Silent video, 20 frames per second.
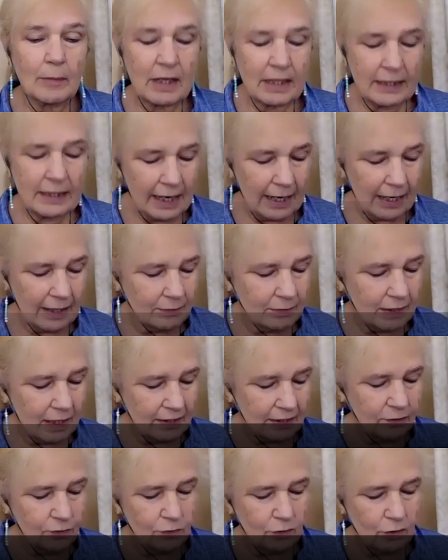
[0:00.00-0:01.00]
And, and
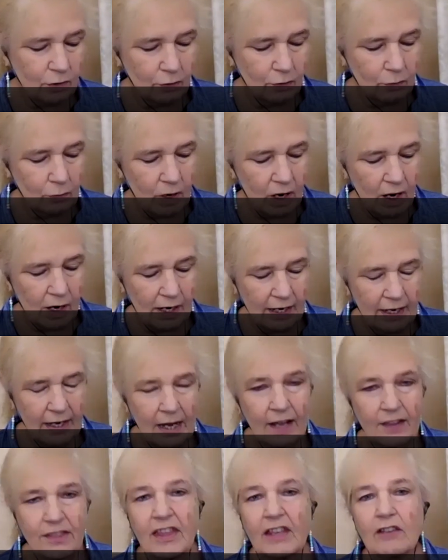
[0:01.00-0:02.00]
you know, I,
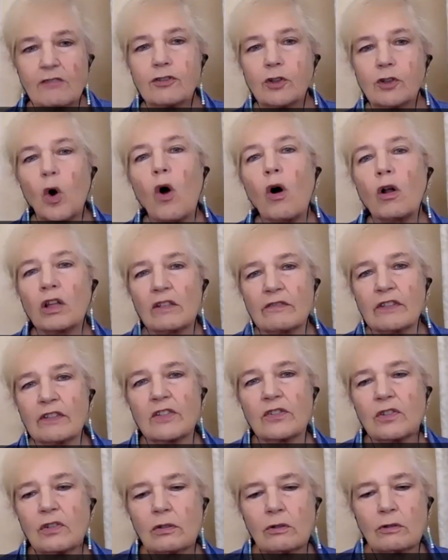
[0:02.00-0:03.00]
I think for all of
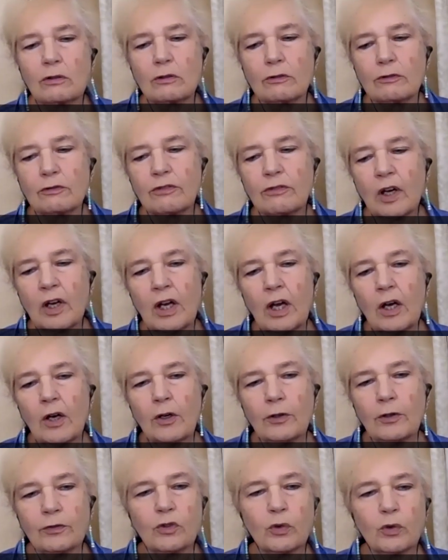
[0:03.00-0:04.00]
us who've,
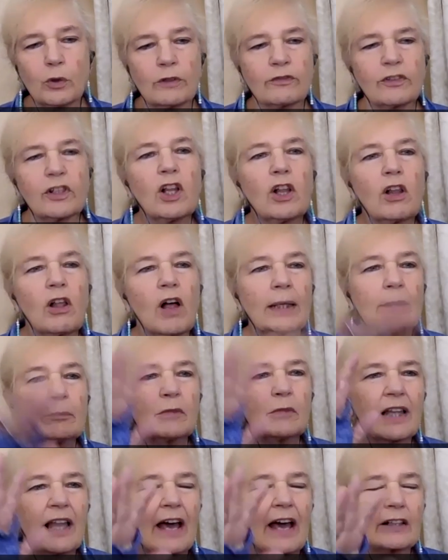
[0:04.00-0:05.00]
who've sort of
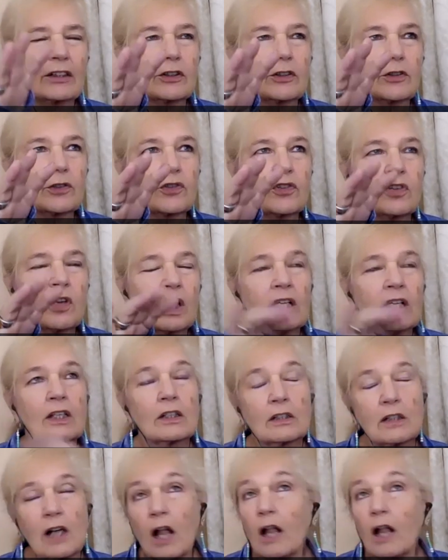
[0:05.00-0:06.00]
climbed ladders,
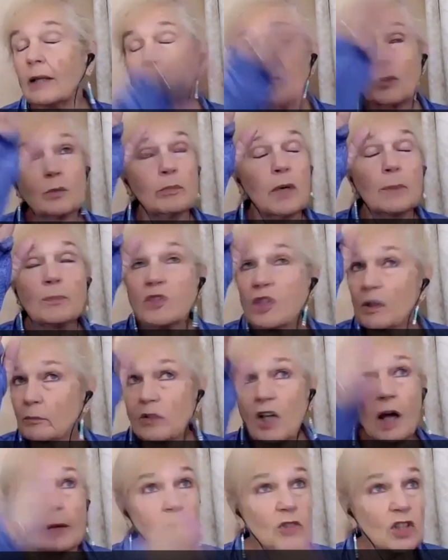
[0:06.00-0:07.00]
climbed them up,
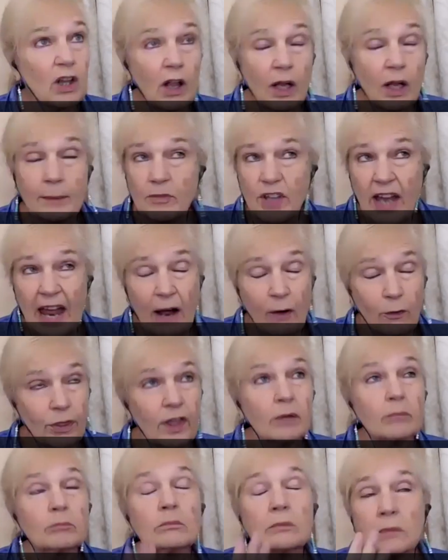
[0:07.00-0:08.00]
sometimes climbed down
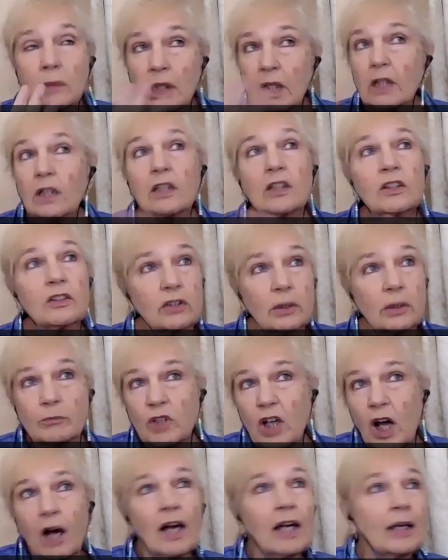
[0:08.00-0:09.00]
them,
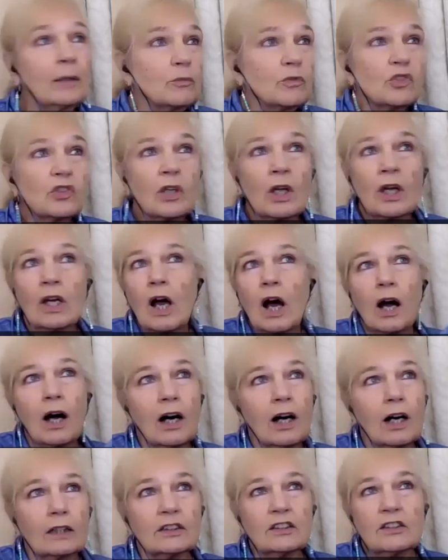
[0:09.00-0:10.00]
sometimes
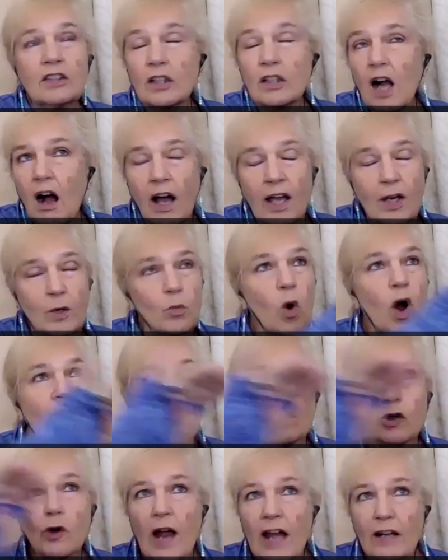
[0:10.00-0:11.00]
uh, did high
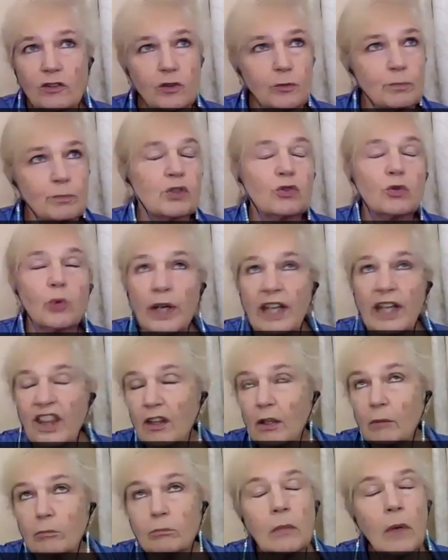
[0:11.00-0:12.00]
wire acts between
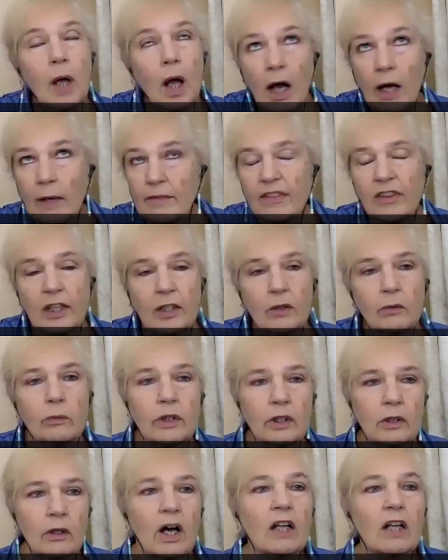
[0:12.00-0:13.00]
them. I think
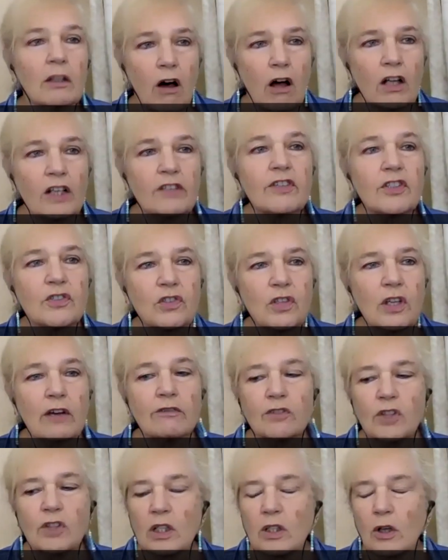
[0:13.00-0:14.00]
we, a lot of us
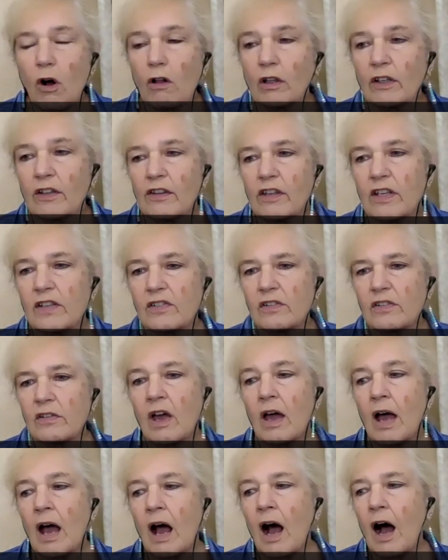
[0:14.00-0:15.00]
have done all of this
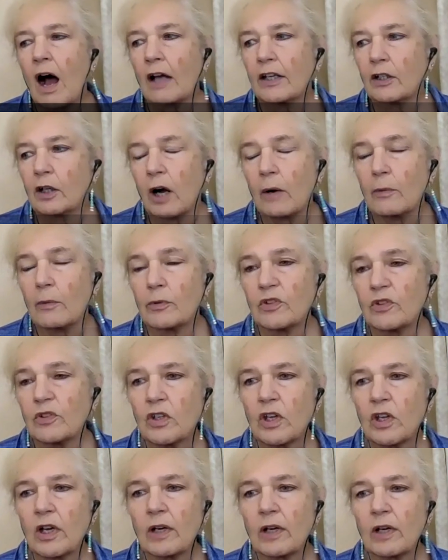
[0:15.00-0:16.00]
you know, I was
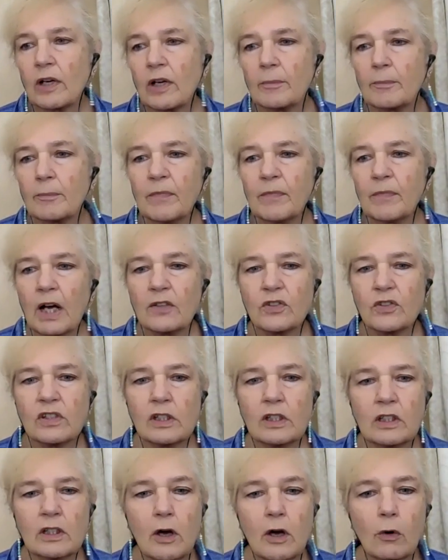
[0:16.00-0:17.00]
a, a,
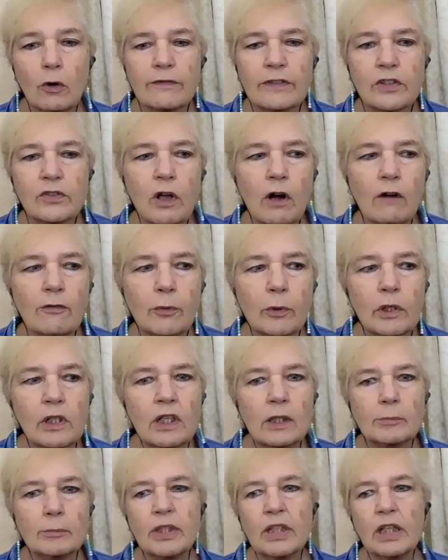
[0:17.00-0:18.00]
CEO of a software
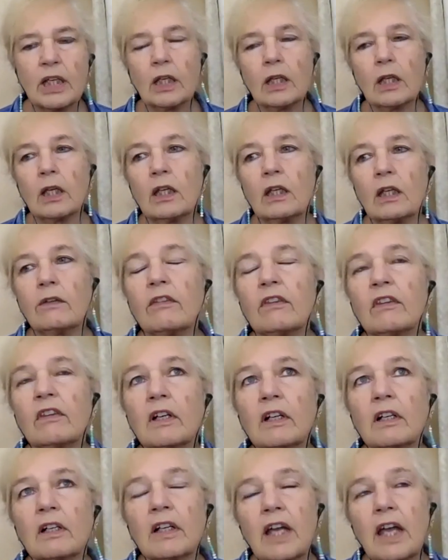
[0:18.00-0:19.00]
company in
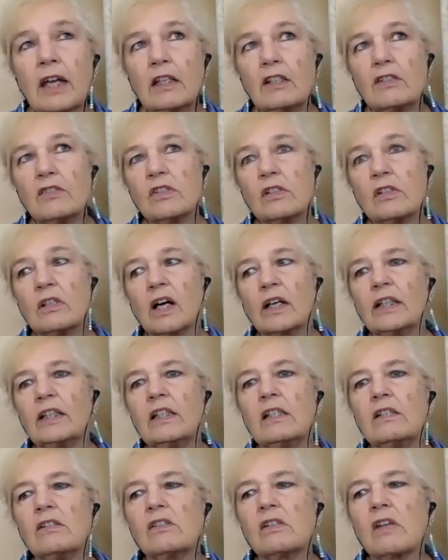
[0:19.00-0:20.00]
the 80s and 90s.